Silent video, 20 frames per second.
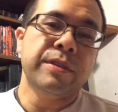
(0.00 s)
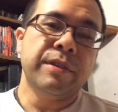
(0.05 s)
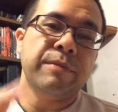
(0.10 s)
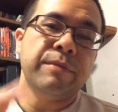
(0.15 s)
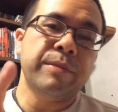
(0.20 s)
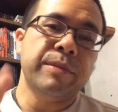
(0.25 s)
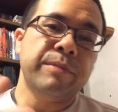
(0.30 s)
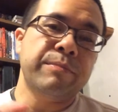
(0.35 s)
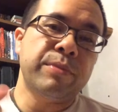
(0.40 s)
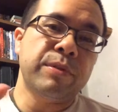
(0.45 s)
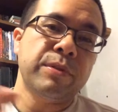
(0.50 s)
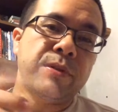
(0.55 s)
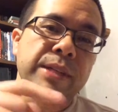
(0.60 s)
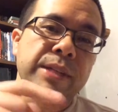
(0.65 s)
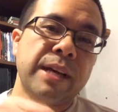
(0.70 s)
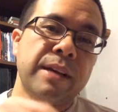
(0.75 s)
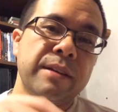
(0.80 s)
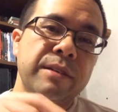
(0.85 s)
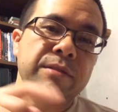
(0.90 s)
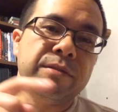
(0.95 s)
government pulled
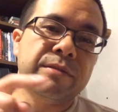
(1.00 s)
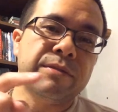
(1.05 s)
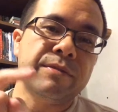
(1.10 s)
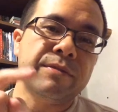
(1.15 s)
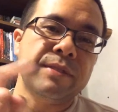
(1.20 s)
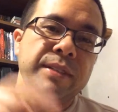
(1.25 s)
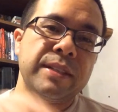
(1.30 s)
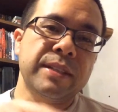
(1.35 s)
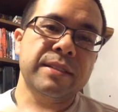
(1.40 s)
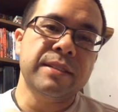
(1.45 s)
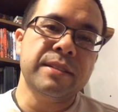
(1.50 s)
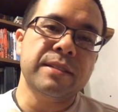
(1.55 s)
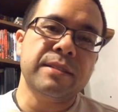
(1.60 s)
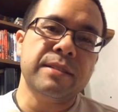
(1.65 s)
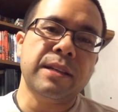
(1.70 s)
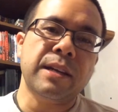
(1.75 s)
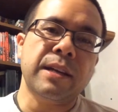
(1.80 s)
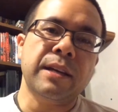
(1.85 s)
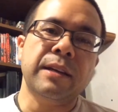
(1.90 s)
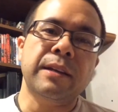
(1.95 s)
out of this
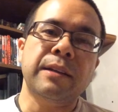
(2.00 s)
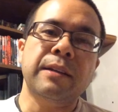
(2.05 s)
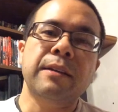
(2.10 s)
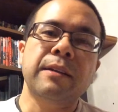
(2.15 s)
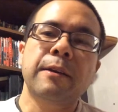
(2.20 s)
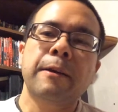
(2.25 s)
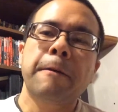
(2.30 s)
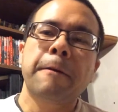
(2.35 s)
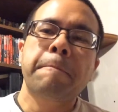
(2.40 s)
design,